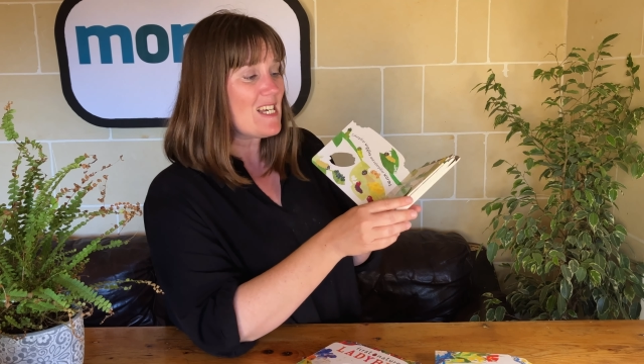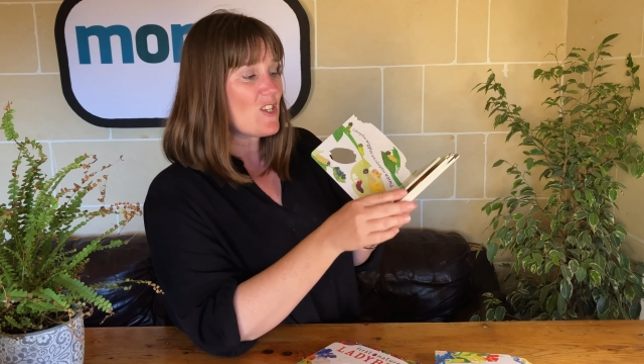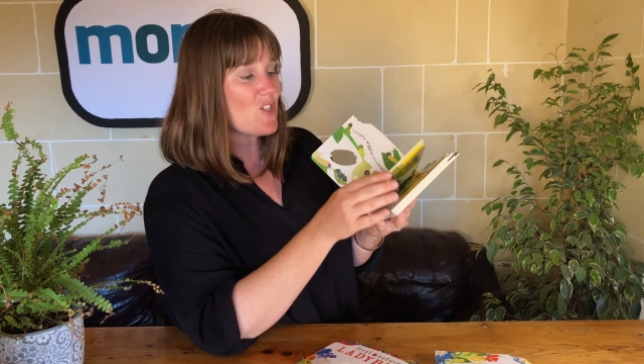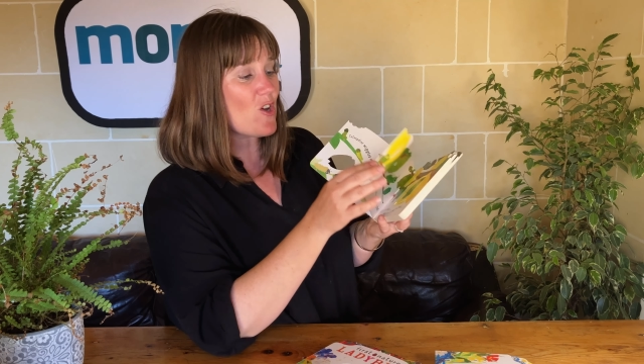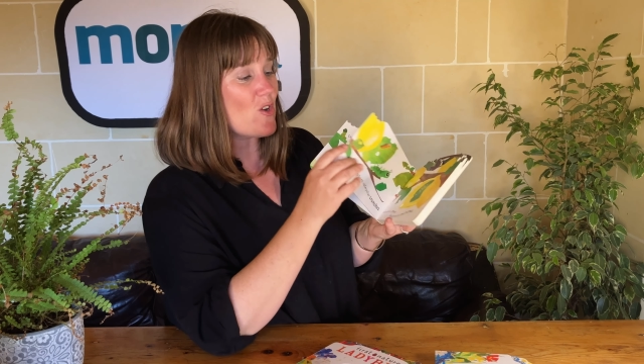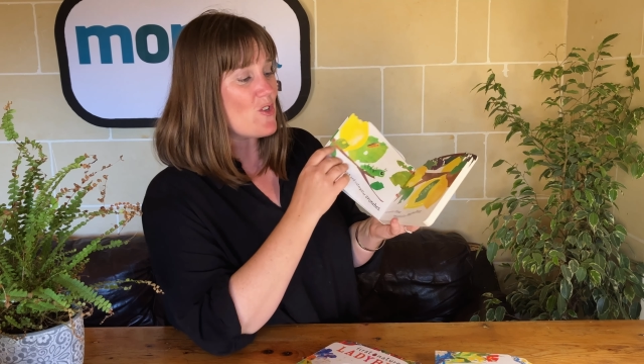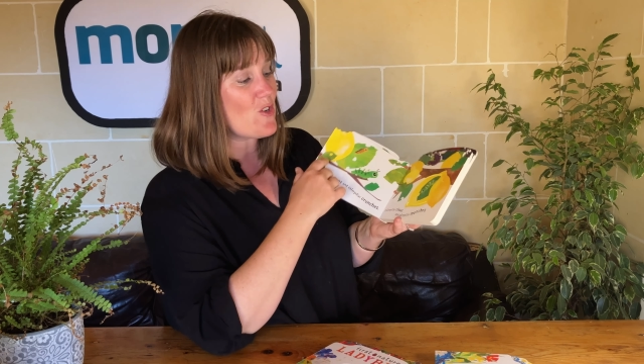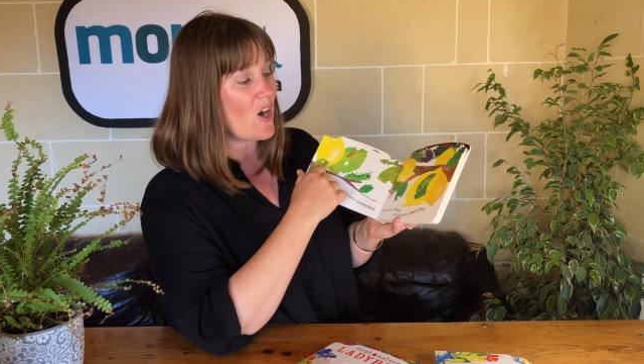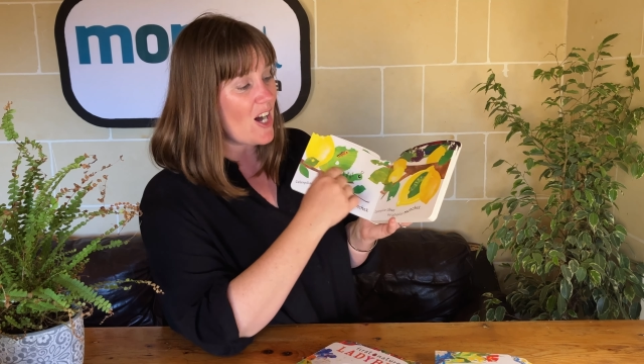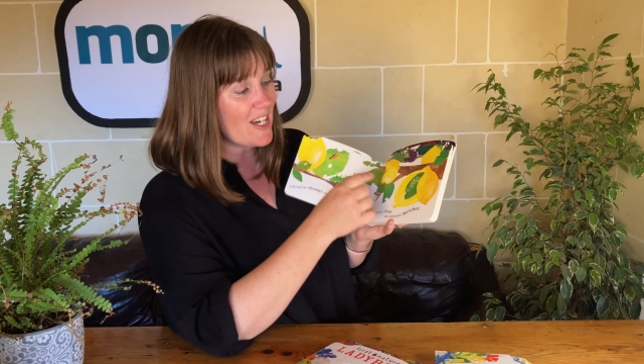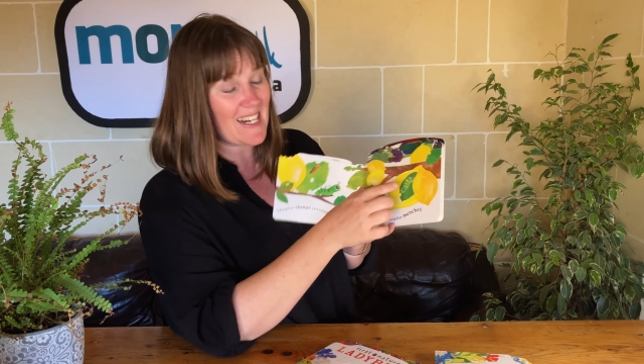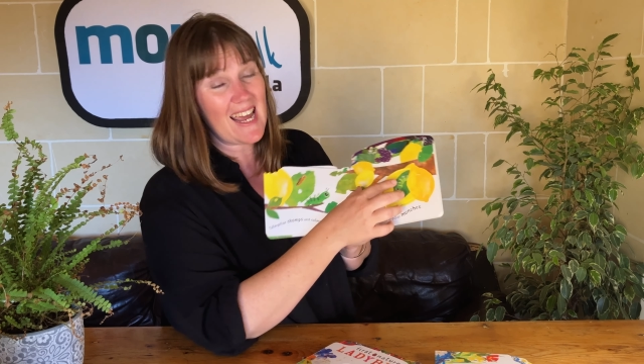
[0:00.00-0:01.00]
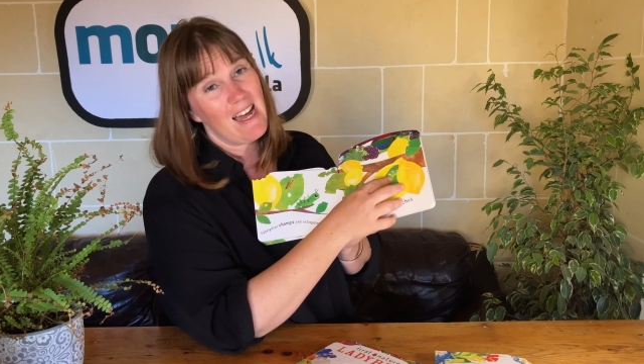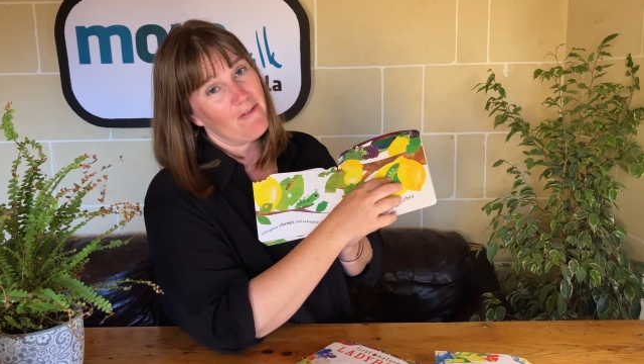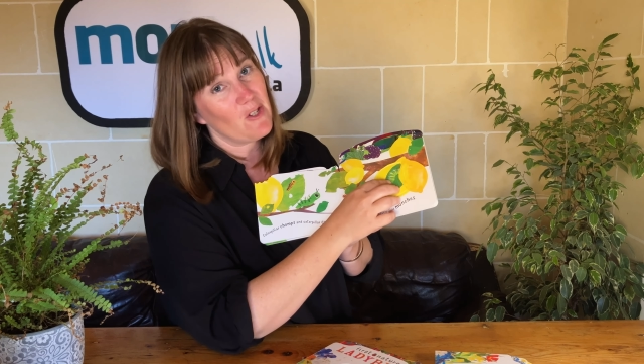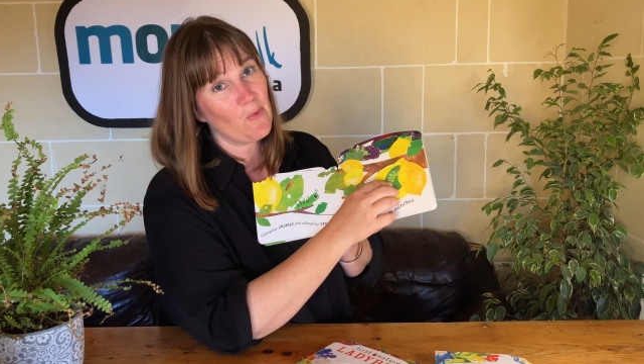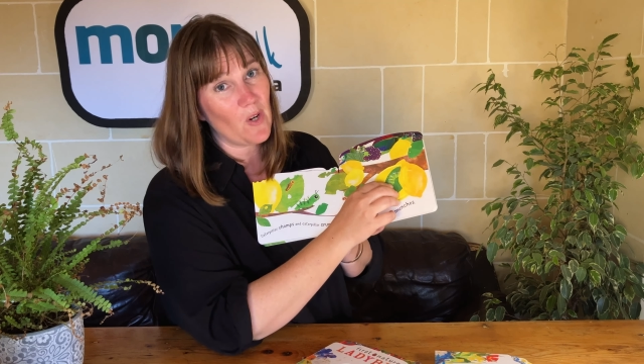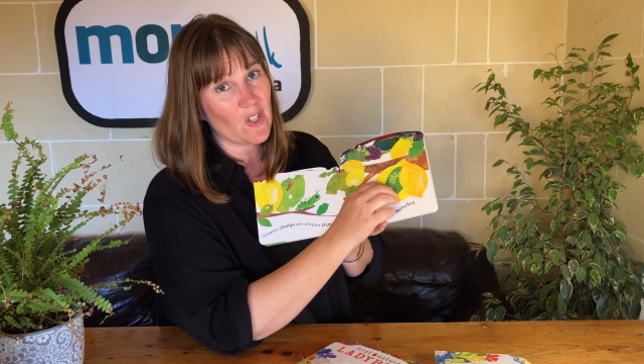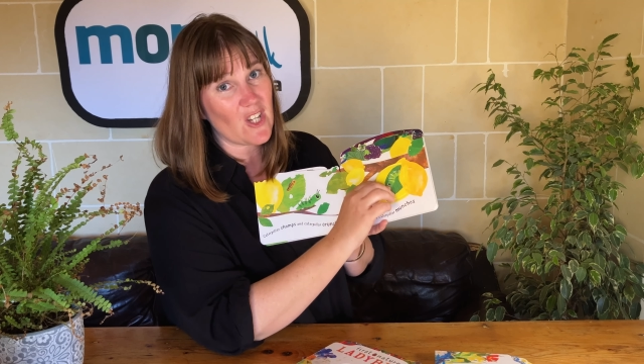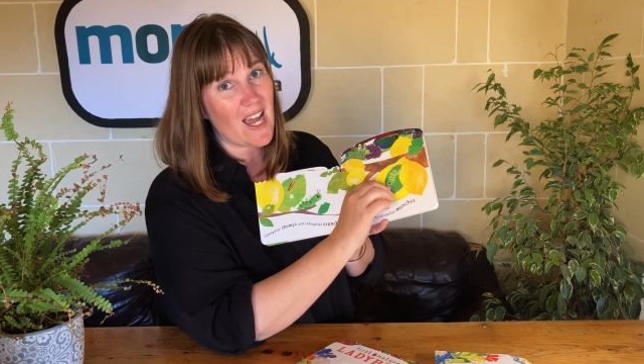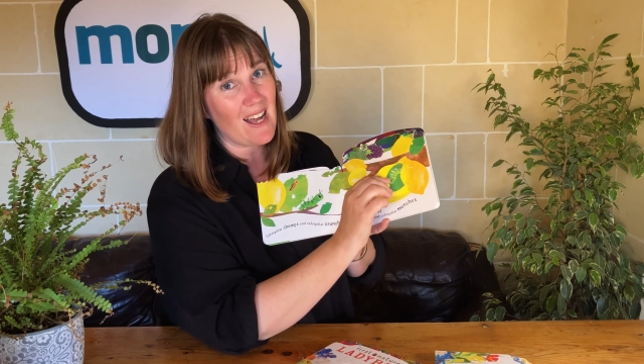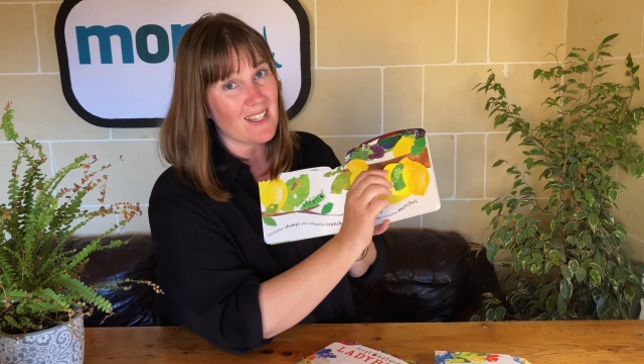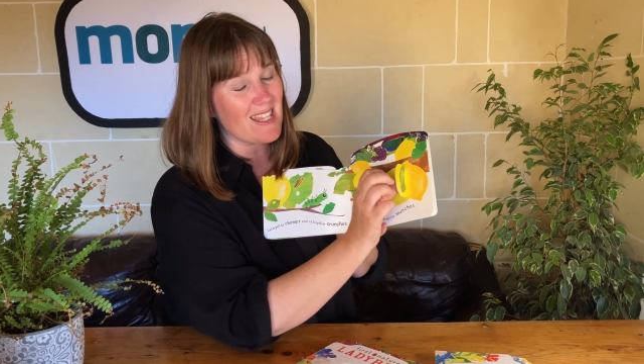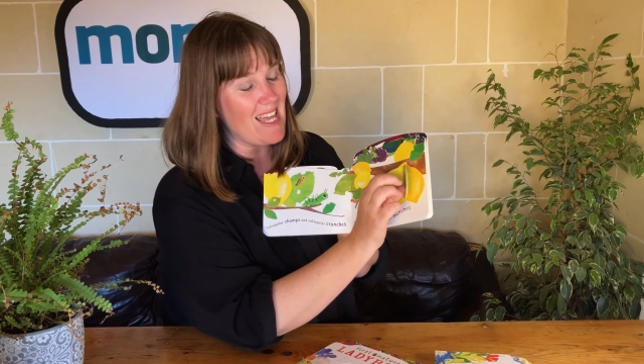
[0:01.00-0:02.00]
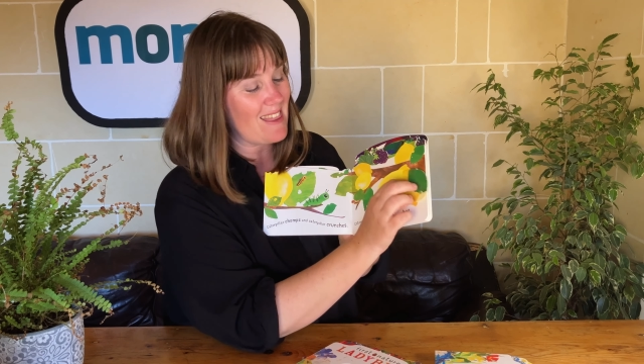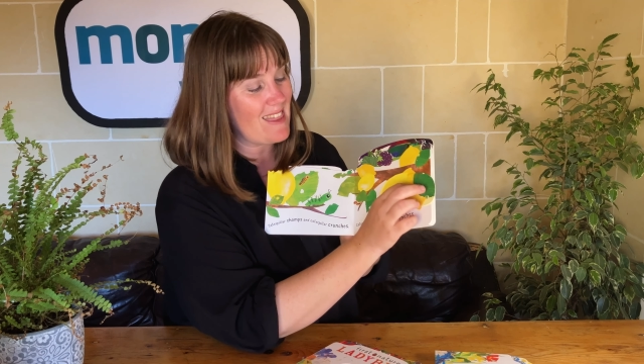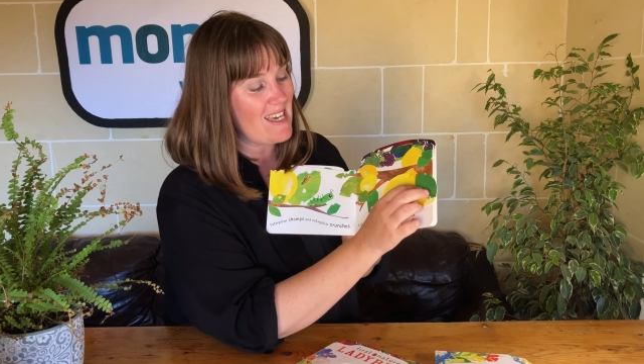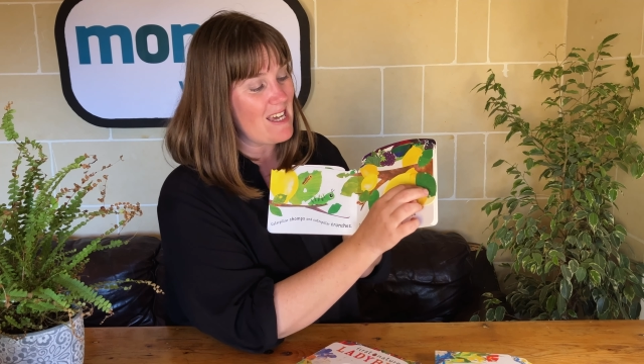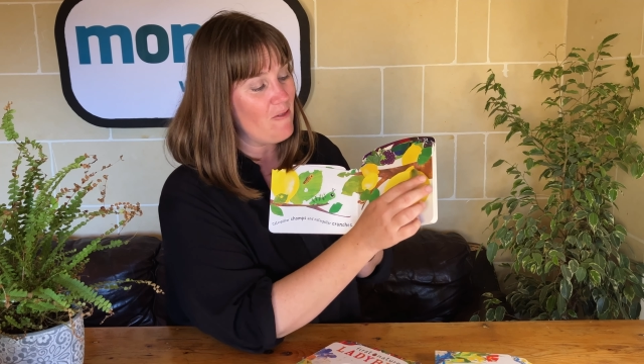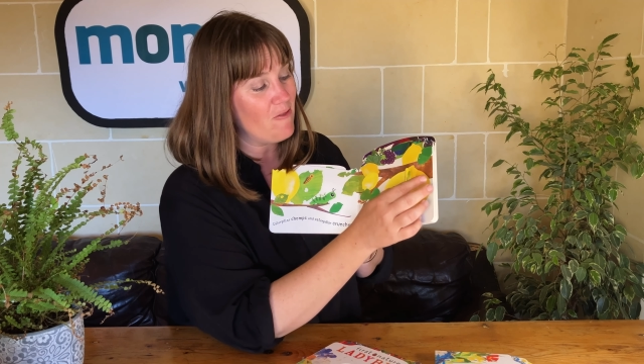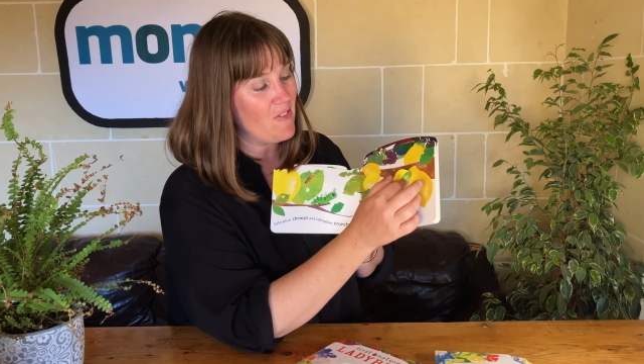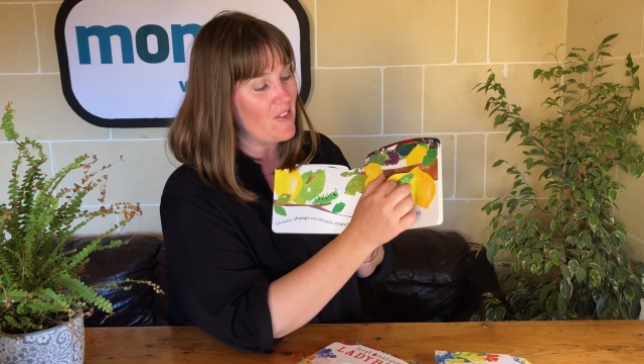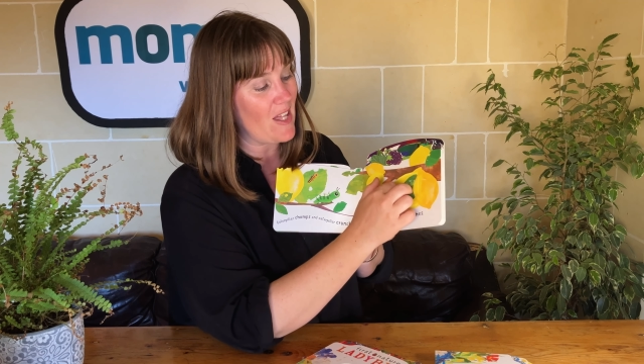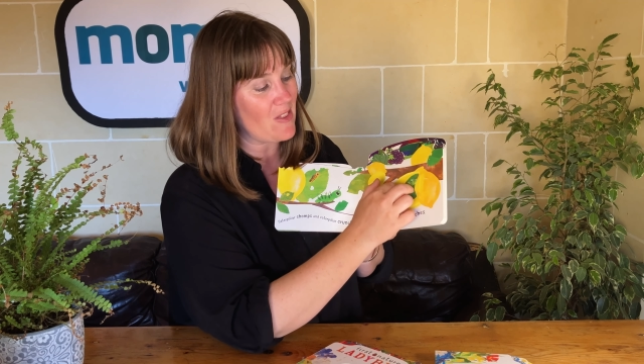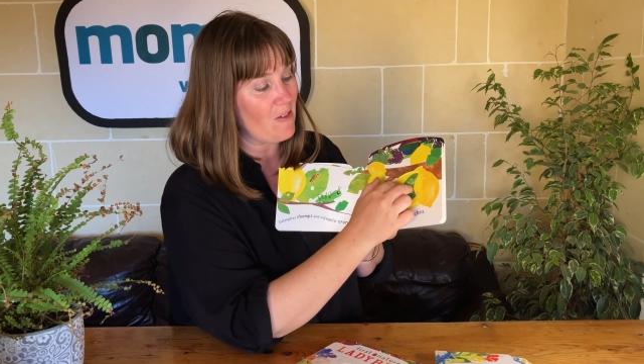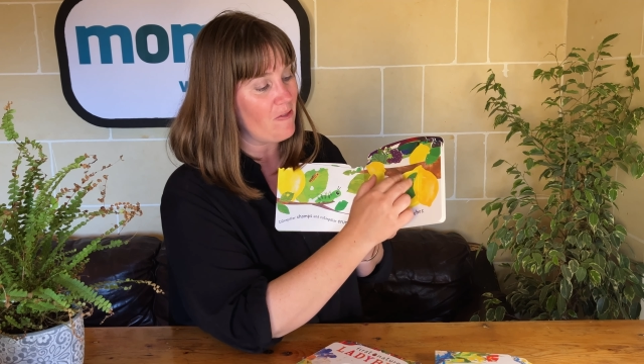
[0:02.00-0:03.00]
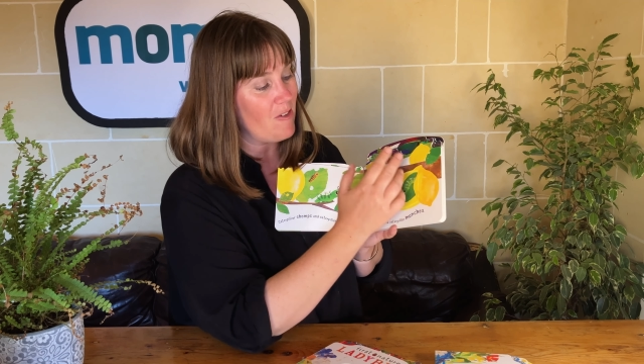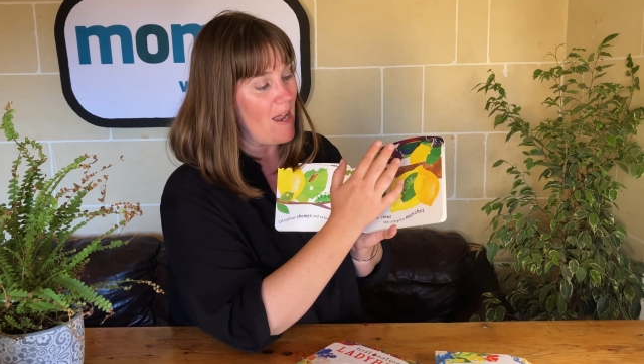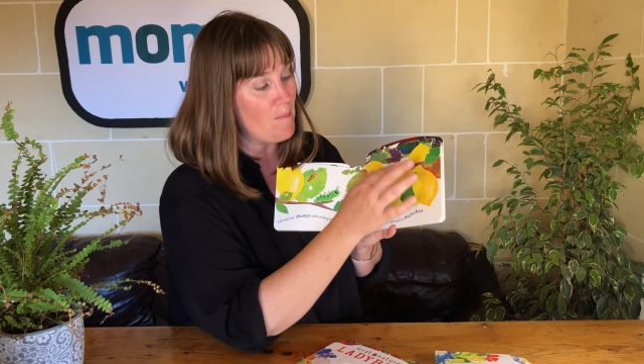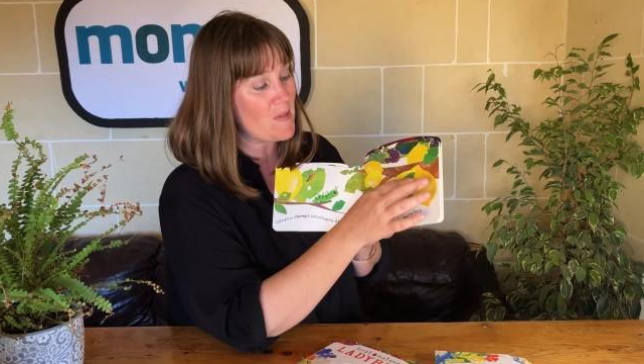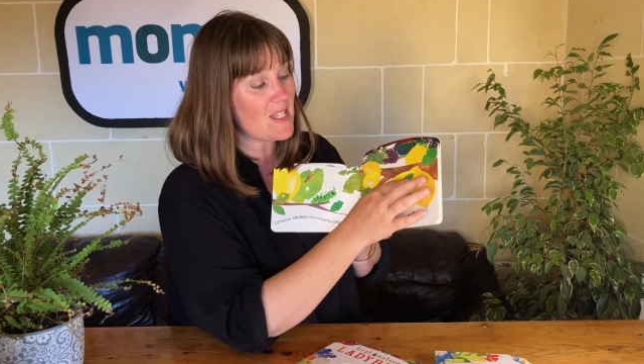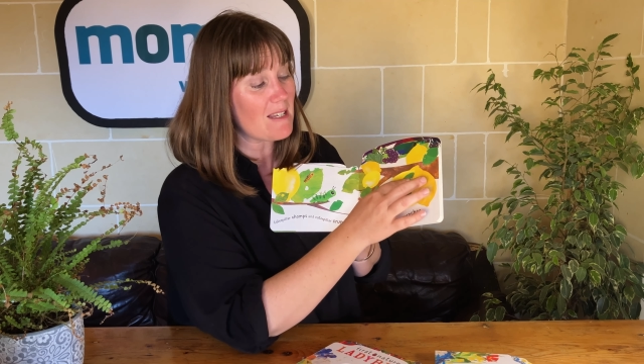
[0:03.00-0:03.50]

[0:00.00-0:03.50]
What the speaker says: So you are going to have to watch out that the flaps